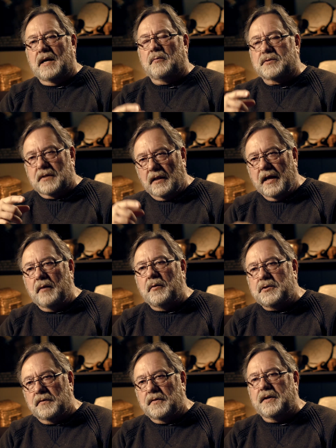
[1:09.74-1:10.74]
that was the
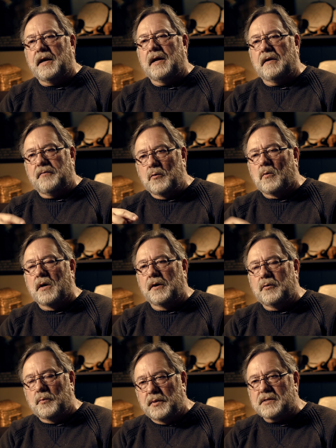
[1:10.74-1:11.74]
language of the day if you want
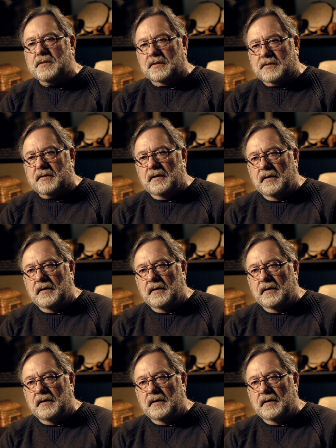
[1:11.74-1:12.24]
to do business.